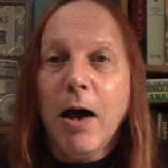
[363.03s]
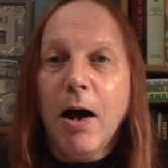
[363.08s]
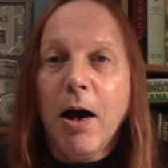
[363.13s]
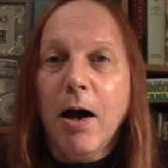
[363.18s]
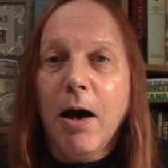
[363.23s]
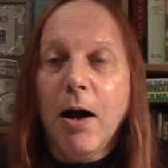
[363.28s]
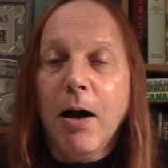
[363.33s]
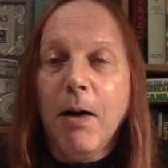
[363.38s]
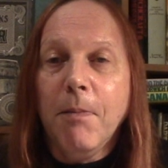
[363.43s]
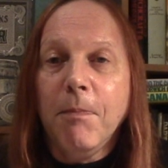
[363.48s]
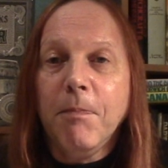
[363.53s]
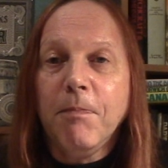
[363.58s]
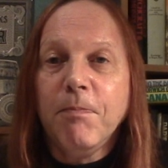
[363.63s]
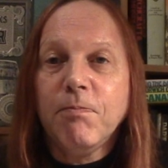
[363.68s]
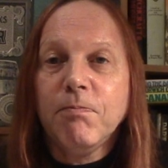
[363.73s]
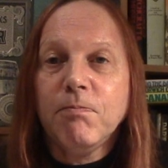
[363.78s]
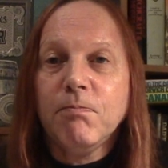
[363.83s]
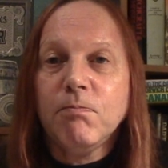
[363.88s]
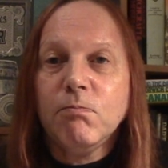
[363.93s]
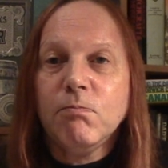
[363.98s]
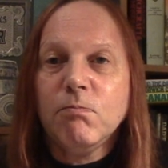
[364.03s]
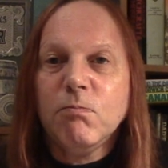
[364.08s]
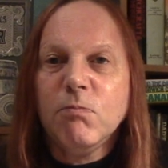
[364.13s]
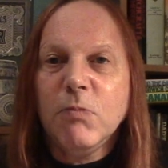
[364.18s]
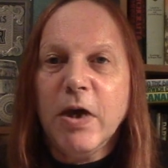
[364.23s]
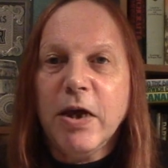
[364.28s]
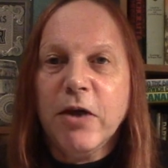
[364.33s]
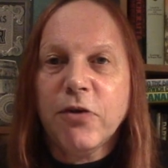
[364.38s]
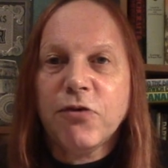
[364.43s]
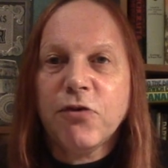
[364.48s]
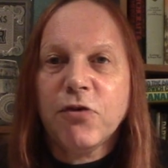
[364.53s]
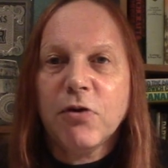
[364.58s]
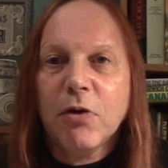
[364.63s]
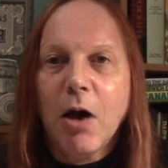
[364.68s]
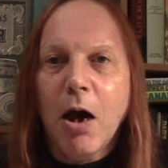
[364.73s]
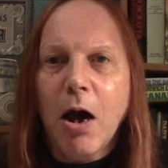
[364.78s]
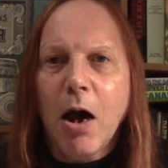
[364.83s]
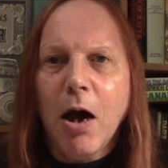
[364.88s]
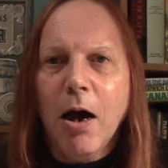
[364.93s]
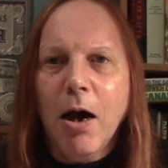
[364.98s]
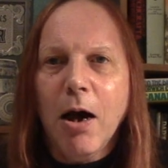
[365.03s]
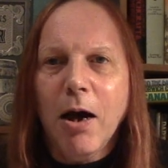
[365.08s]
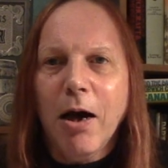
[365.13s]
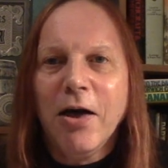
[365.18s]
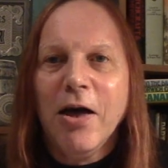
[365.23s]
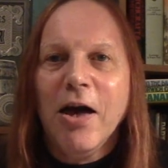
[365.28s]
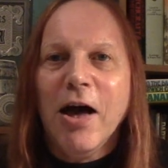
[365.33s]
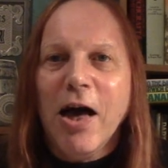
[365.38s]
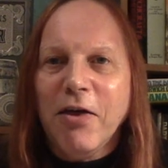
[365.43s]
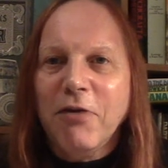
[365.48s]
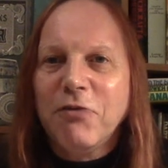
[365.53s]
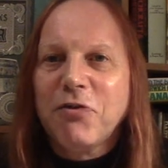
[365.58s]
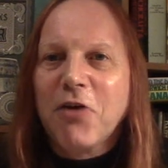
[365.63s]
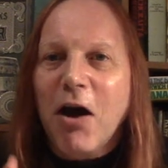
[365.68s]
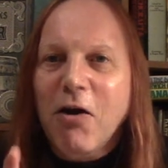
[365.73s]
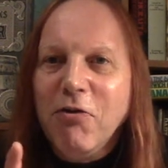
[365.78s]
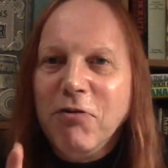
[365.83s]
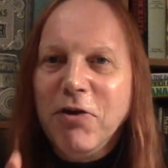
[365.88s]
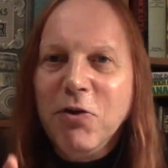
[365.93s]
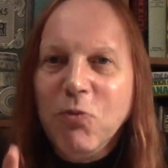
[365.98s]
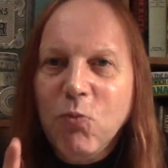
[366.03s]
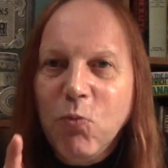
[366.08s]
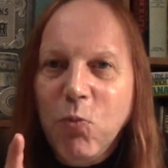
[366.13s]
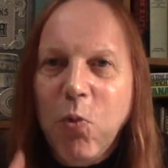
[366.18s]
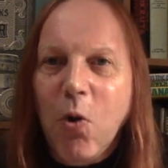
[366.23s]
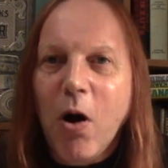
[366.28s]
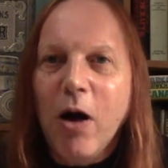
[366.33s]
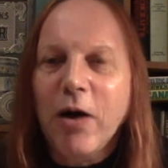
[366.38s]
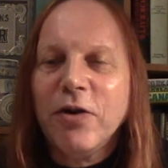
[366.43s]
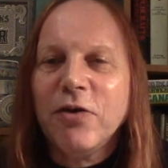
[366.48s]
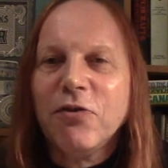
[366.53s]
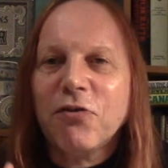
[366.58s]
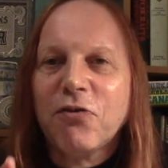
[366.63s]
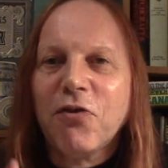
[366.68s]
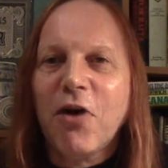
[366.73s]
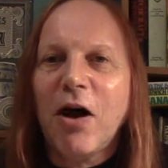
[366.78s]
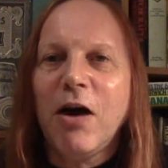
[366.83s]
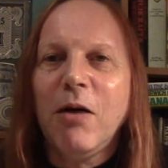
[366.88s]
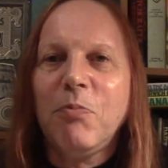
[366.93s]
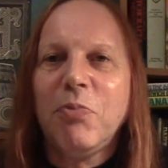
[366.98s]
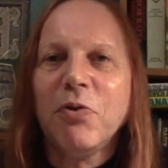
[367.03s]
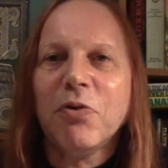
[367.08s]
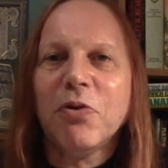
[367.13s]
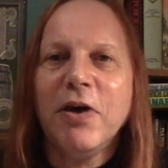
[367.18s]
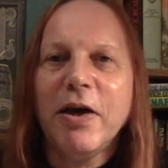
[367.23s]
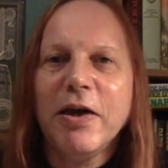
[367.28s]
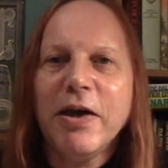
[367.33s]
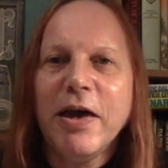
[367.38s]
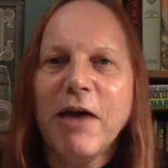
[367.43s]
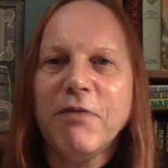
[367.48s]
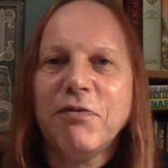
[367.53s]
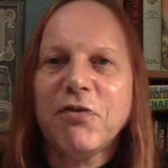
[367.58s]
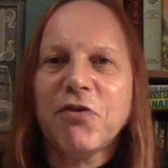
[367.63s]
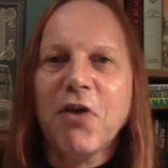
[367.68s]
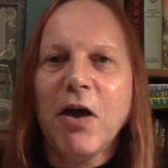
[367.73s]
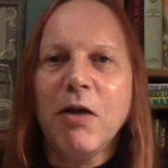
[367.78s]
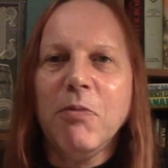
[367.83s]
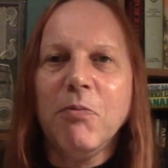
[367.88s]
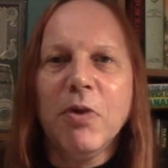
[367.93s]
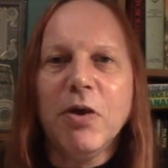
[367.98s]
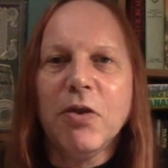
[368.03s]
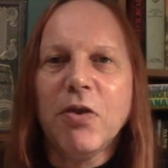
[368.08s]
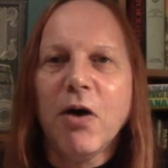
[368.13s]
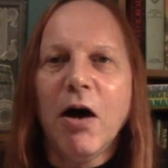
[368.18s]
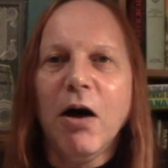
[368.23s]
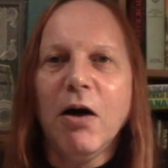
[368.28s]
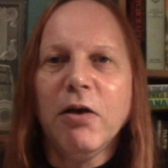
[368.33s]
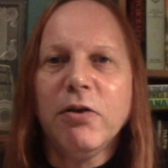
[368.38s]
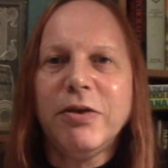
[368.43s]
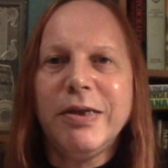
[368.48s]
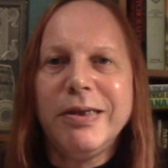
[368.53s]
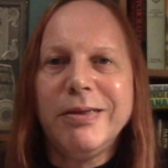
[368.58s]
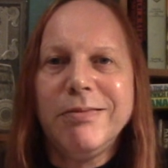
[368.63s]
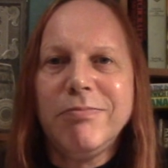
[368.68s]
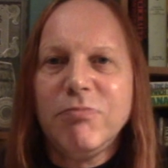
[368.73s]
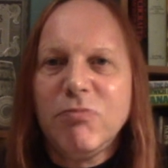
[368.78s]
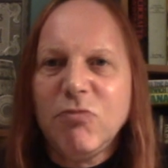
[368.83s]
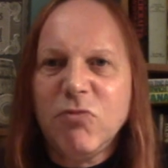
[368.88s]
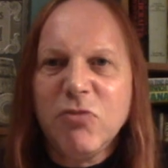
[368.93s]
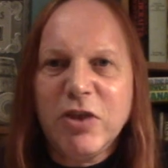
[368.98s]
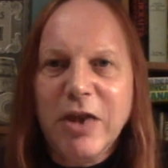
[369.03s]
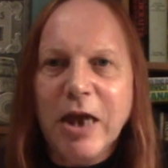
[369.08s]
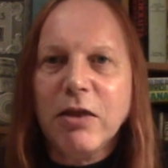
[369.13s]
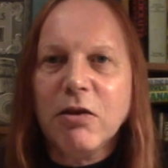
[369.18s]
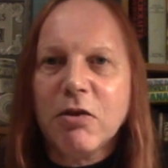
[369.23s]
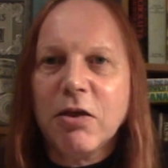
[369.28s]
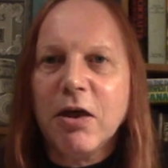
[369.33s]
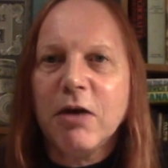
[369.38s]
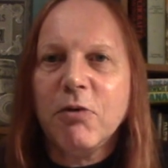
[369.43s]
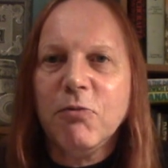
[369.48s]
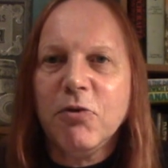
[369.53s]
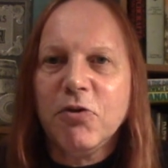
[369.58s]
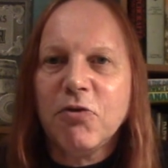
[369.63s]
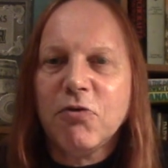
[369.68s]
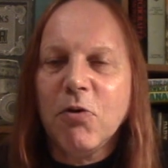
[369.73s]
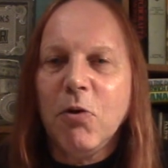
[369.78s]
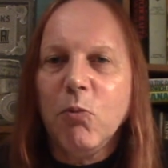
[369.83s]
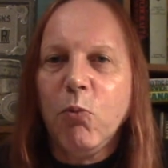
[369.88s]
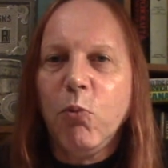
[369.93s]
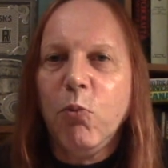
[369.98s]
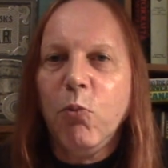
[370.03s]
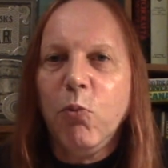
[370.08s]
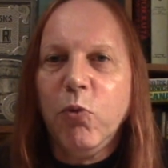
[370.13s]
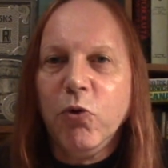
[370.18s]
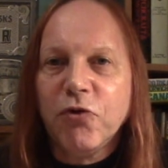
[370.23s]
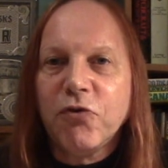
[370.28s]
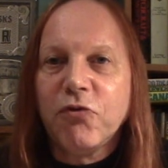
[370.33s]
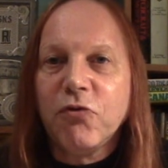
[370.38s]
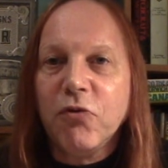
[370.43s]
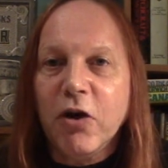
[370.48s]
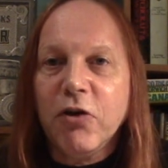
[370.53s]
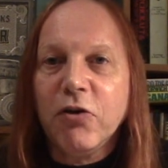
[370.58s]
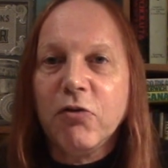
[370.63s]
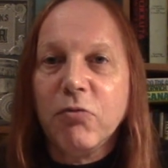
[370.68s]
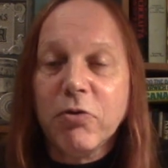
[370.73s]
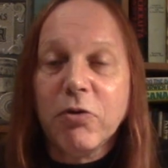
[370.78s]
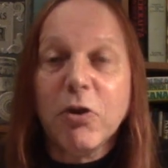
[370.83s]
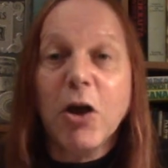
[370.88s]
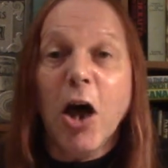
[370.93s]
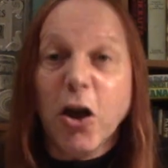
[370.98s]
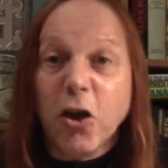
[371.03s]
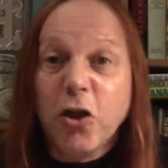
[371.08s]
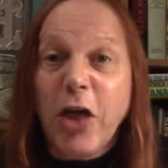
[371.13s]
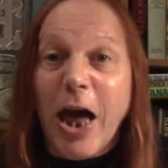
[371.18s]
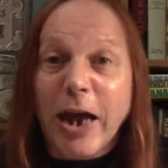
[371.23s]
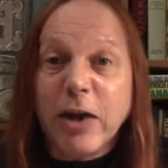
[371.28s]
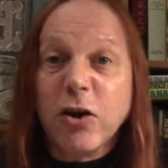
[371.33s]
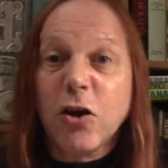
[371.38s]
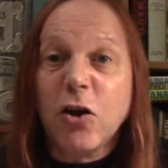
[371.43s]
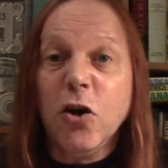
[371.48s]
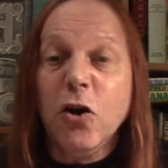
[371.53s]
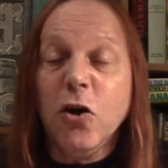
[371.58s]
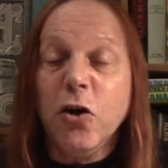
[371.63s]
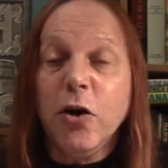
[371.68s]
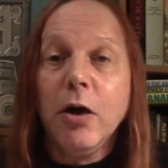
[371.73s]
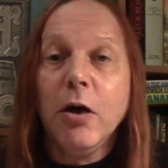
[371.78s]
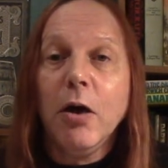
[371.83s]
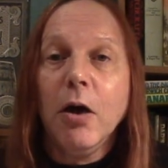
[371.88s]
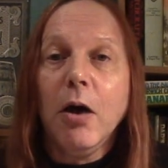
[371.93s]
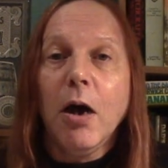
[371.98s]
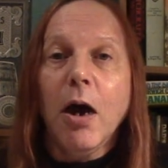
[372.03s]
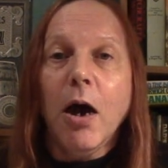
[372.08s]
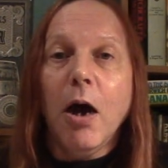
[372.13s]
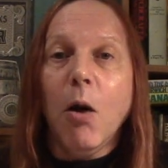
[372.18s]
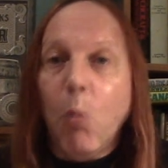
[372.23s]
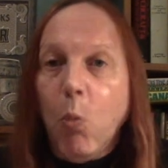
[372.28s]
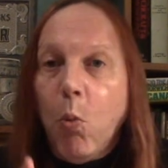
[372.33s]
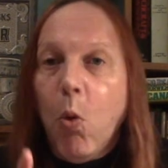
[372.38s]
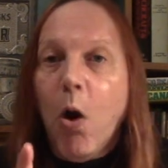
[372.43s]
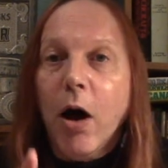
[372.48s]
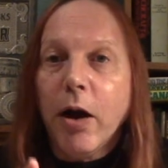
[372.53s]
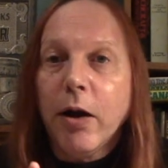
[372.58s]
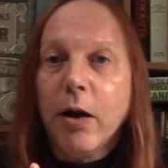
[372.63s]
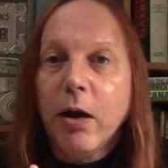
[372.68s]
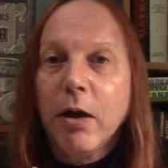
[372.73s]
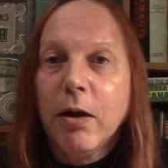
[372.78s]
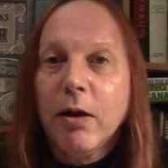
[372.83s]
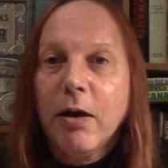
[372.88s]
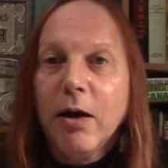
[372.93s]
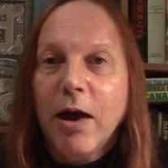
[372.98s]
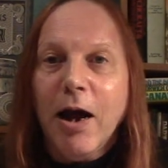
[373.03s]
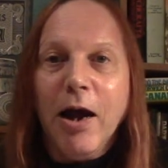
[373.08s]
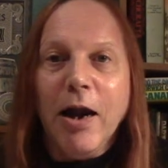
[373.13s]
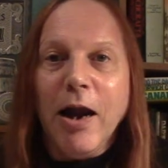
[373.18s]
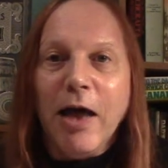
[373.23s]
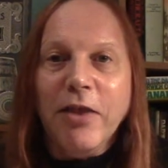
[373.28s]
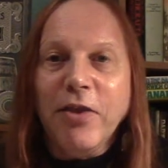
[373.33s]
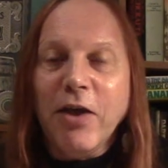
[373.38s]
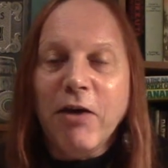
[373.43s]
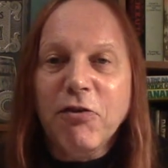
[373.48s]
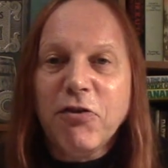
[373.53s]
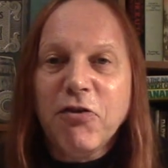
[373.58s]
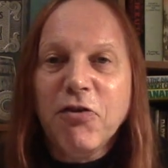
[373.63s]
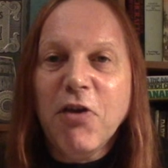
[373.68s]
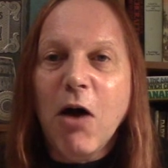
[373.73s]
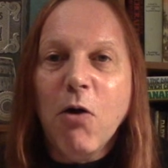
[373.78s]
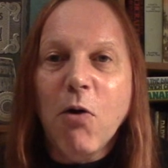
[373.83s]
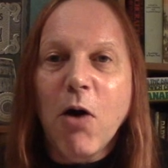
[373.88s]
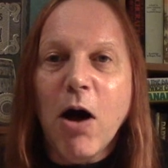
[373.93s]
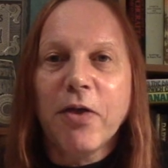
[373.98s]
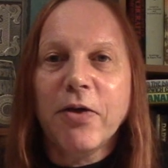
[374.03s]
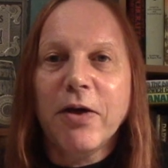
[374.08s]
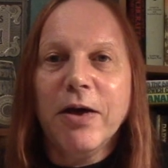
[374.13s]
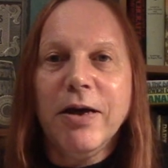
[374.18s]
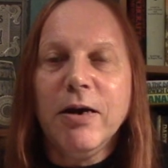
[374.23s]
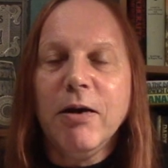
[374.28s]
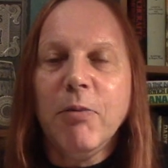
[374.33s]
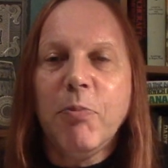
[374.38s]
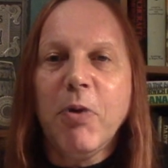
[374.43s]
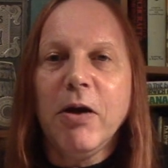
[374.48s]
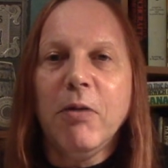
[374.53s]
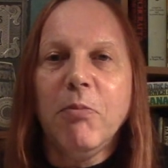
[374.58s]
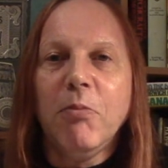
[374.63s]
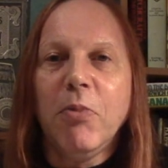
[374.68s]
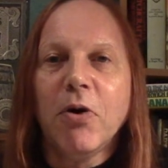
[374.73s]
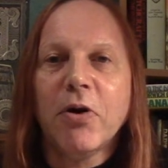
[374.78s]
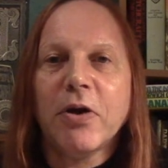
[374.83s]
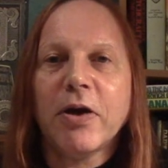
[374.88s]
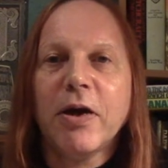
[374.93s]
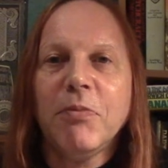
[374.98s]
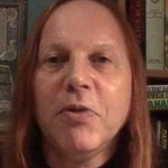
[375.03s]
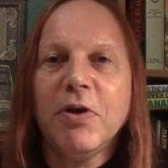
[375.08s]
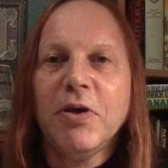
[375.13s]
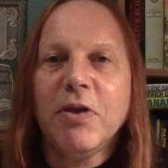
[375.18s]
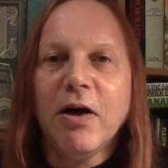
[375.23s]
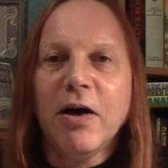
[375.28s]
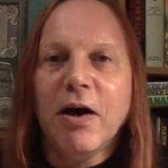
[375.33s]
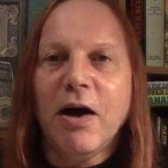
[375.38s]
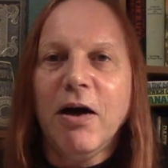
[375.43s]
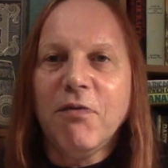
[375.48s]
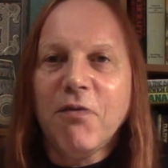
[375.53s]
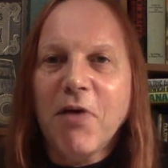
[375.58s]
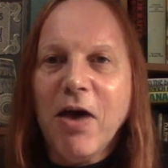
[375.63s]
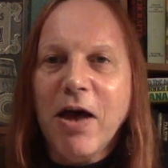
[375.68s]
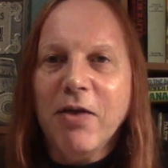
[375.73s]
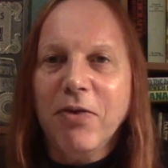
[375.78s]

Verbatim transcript: Um, ish. Uh, there was only one sample that he ever sent me that I didn't think was was that good, uh, one, and, and there is no other independent bottling company that I've